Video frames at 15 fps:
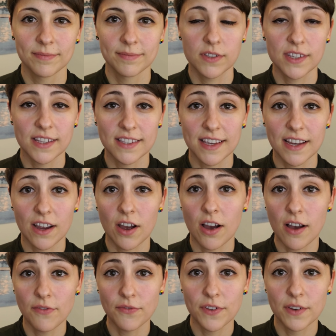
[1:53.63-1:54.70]
Since I
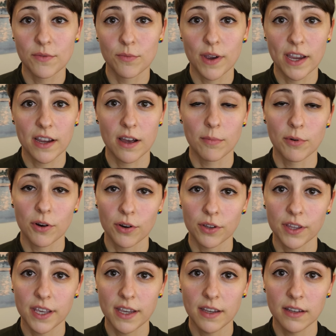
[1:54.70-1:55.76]
often wake up
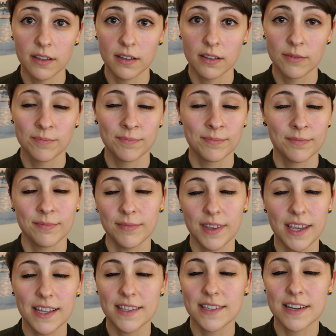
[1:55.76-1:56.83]
early,
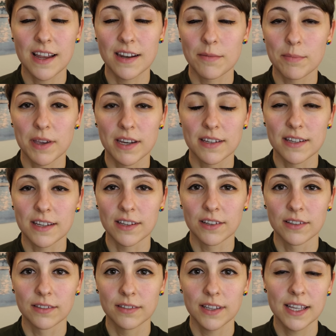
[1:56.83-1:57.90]
it's not a big
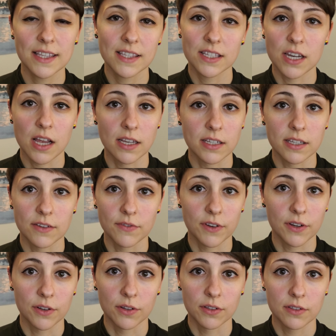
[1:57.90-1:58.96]
deal. It's not
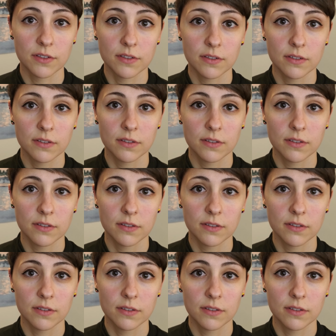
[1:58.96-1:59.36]
difficult.